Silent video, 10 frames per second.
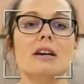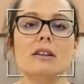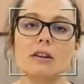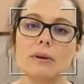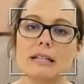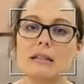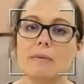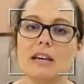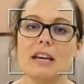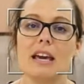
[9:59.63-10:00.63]
The
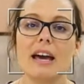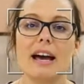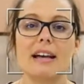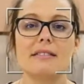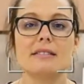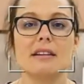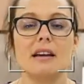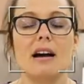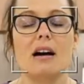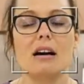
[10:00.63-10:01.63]
recipe, as
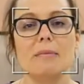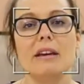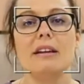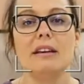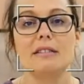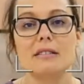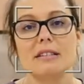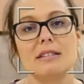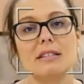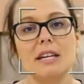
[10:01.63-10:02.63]
it is
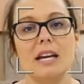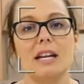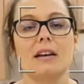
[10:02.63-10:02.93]
listed